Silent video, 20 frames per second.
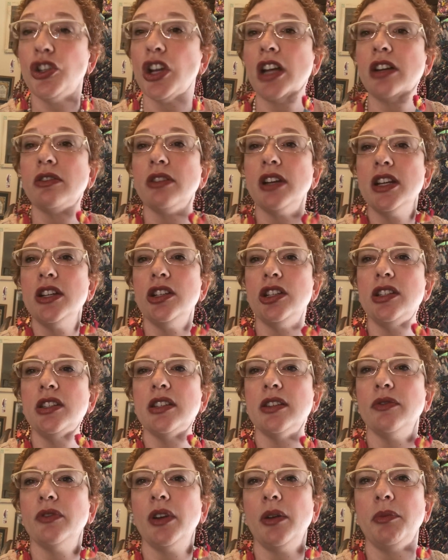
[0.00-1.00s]

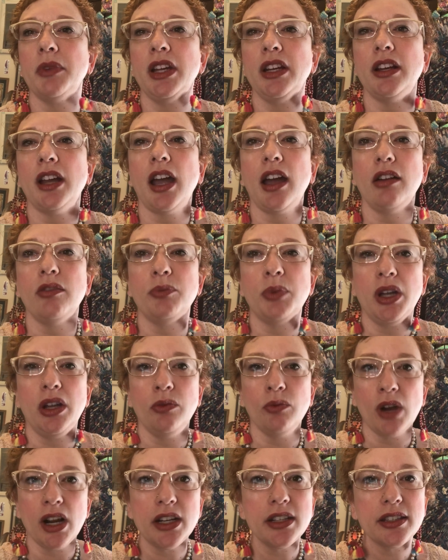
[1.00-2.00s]
Generations of women have
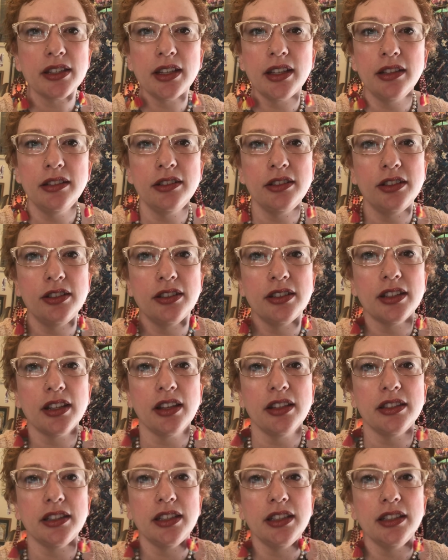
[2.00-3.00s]
been reticent to
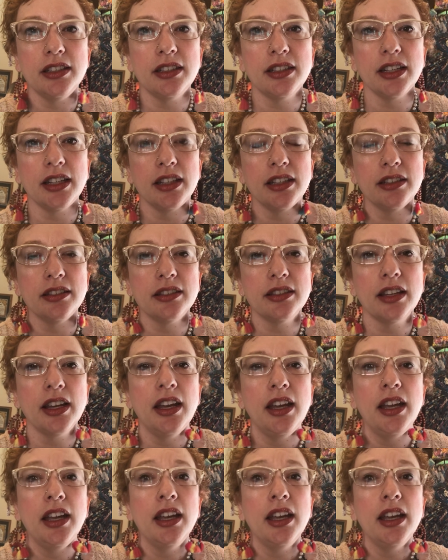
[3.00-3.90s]
discuss these things,